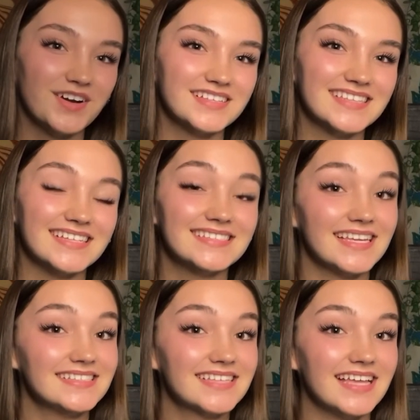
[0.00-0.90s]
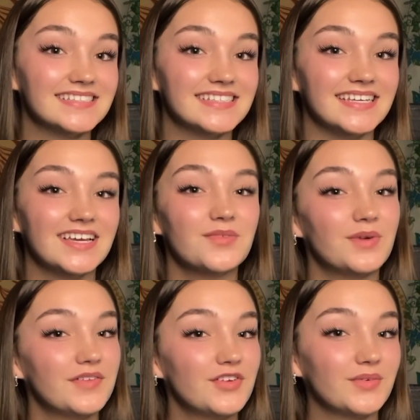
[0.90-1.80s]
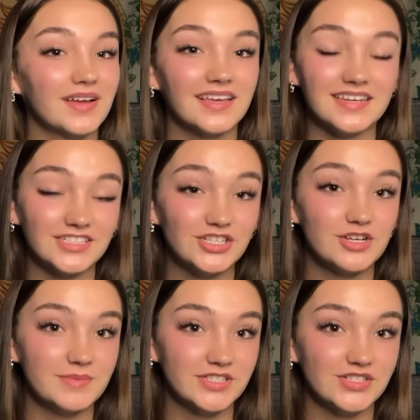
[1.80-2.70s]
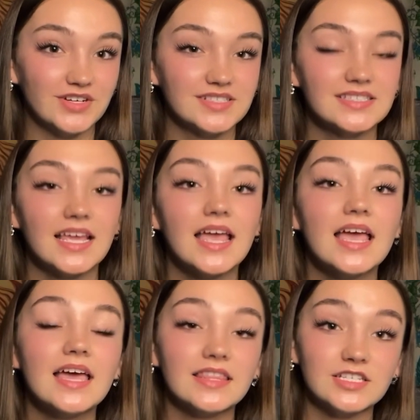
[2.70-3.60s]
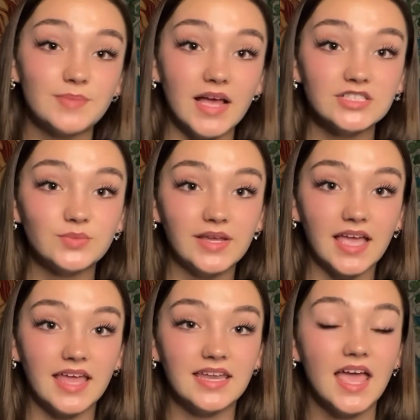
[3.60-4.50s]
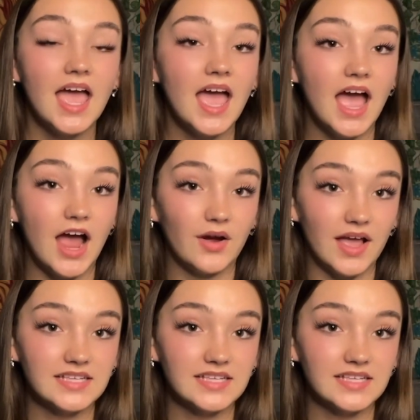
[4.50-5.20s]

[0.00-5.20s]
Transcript: morning, Saints. It's Kenzie, one of your recognition commissioners. This past weekend, our